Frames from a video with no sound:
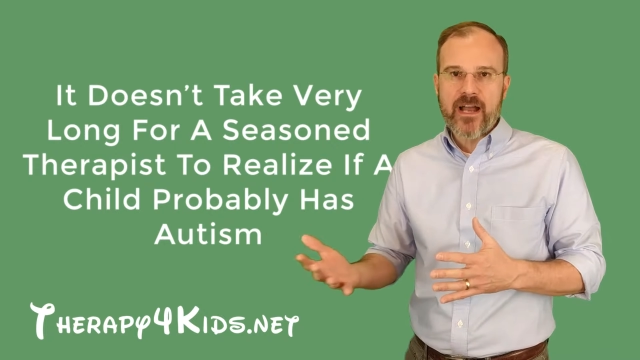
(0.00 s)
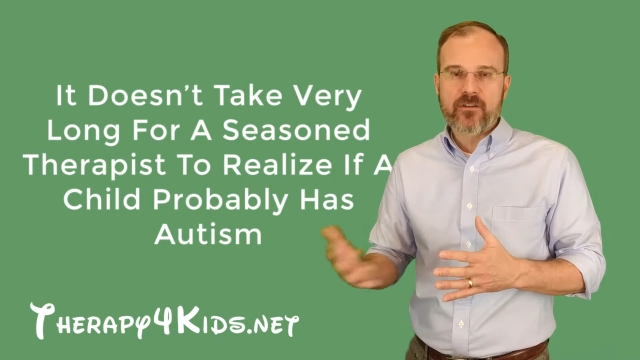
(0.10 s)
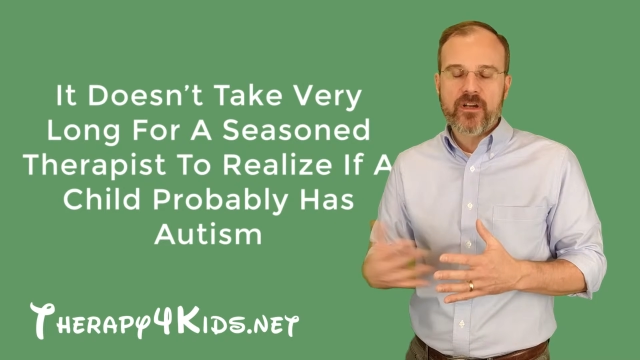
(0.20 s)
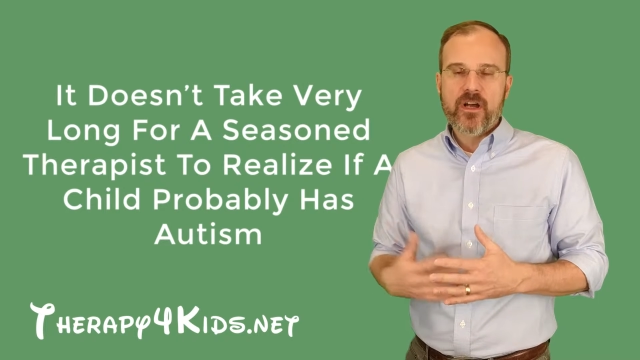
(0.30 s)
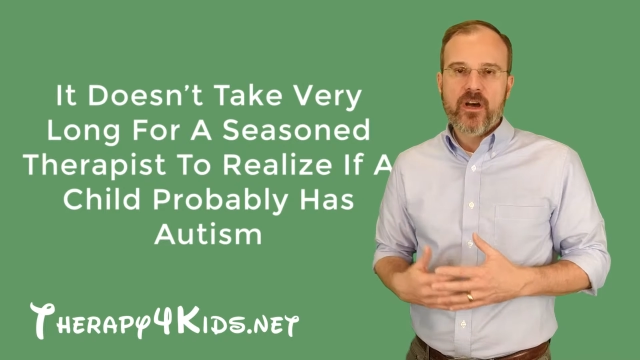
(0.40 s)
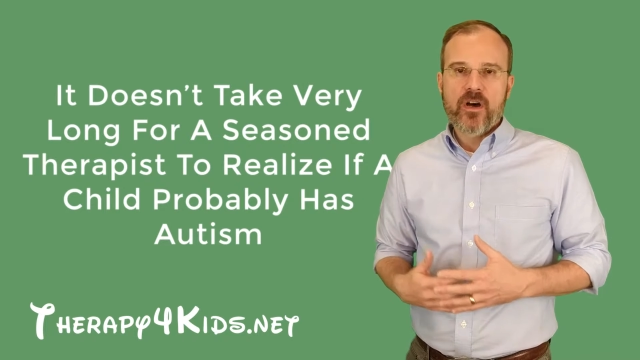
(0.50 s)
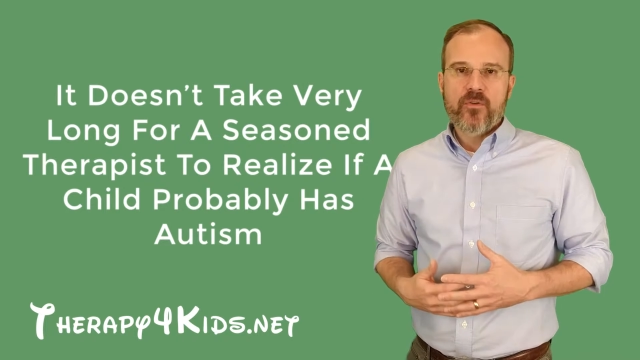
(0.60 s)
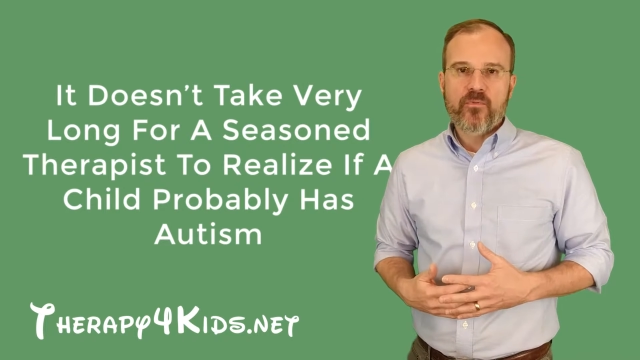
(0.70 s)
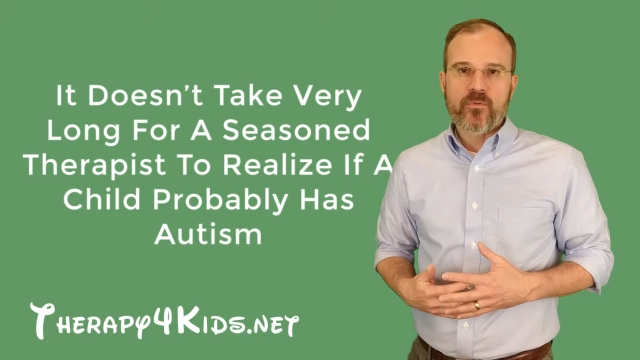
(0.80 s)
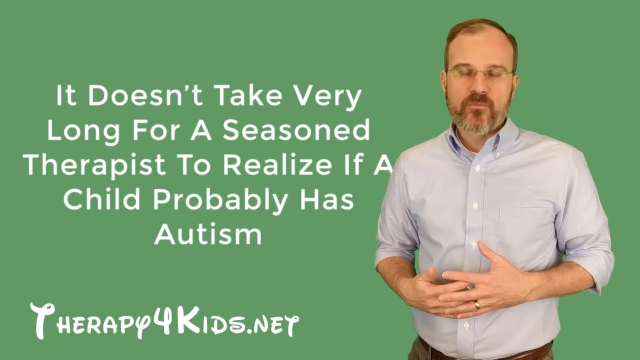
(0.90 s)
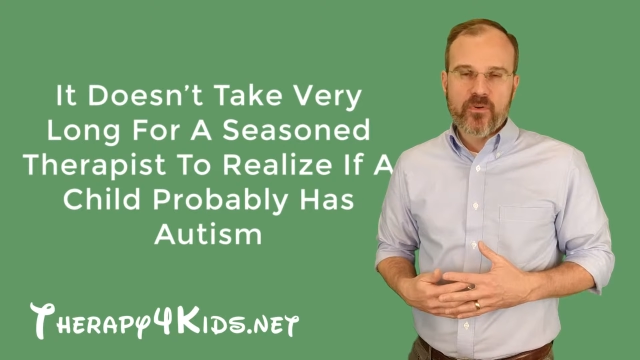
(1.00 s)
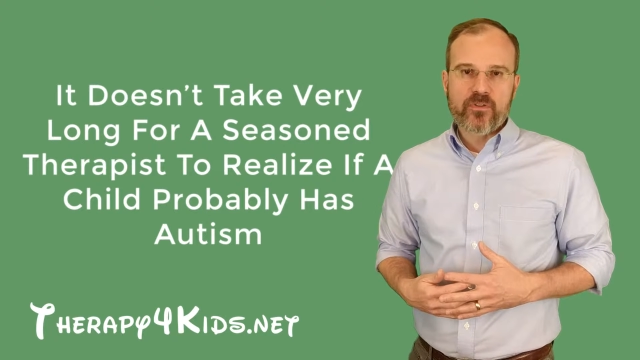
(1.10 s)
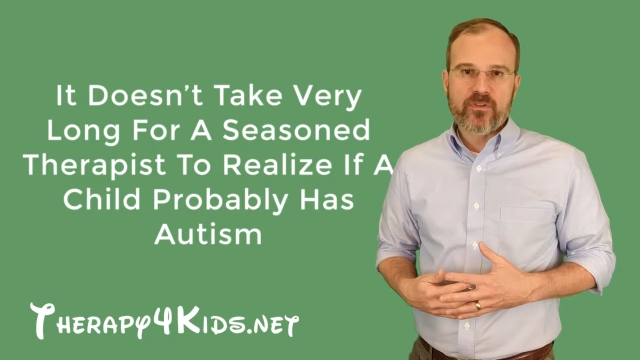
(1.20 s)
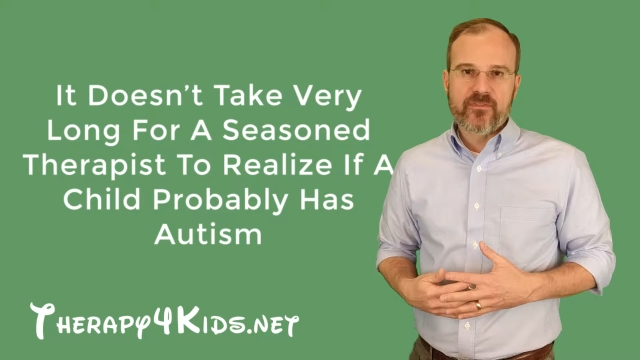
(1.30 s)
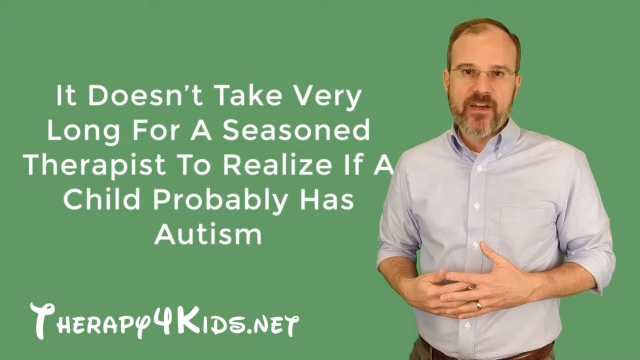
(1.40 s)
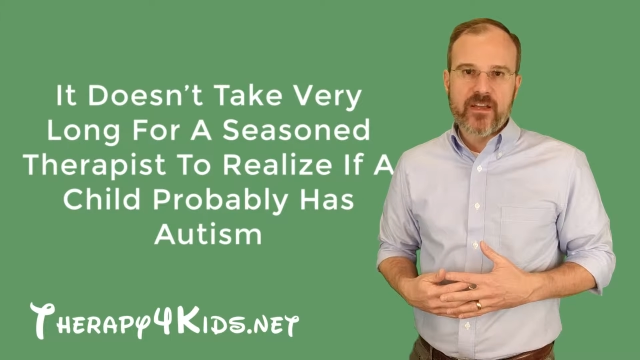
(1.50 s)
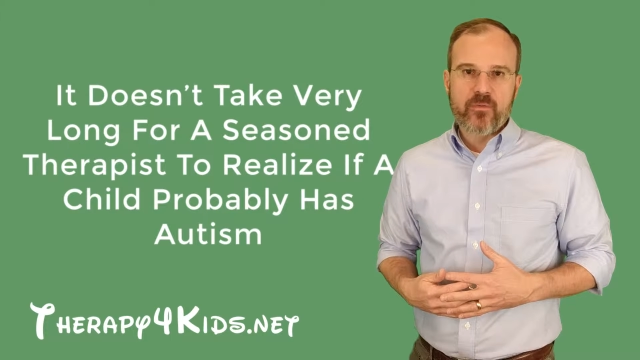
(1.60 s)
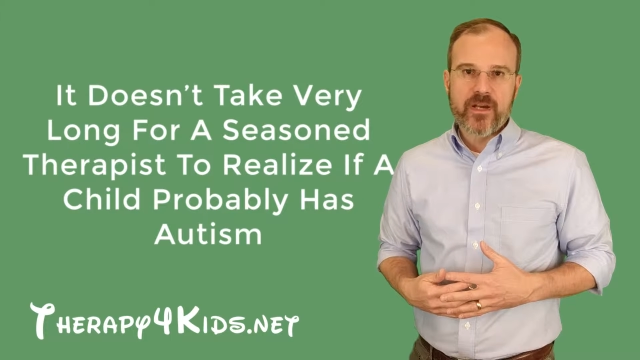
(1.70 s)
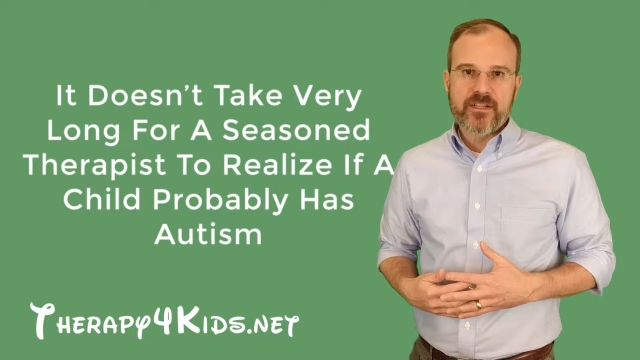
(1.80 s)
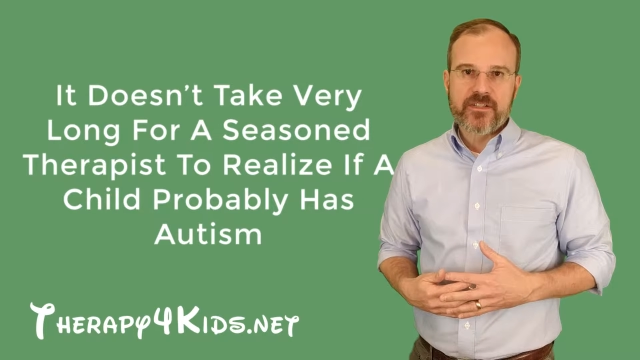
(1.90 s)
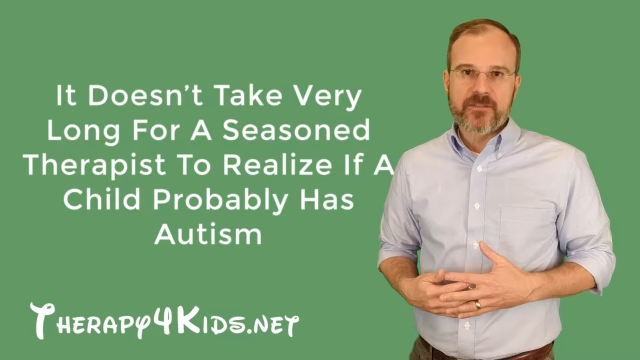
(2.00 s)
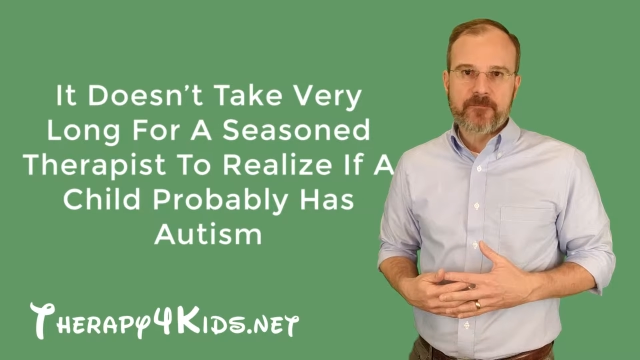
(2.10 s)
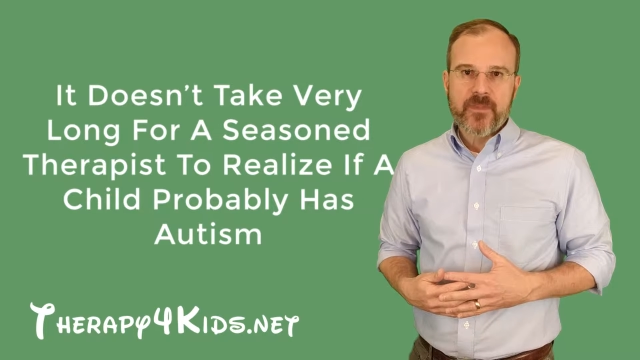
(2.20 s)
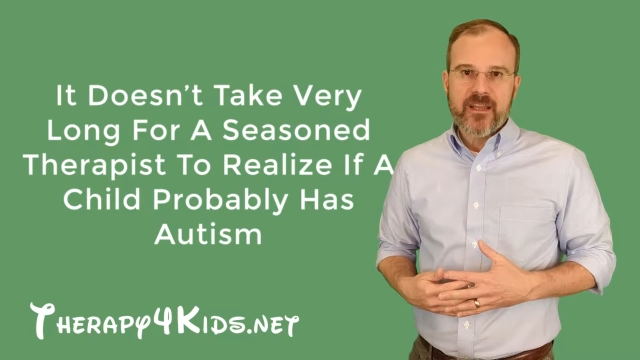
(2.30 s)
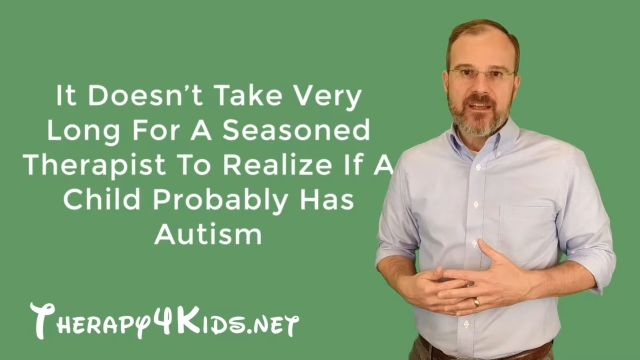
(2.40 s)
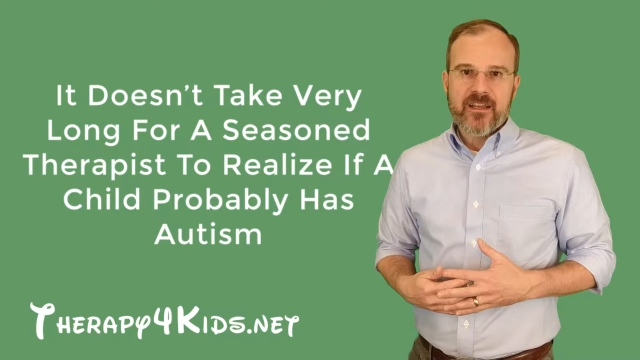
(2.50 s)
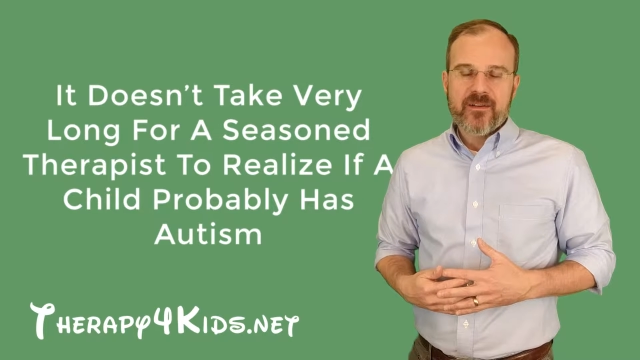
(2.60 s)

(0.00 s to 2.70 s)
out for further evaluation.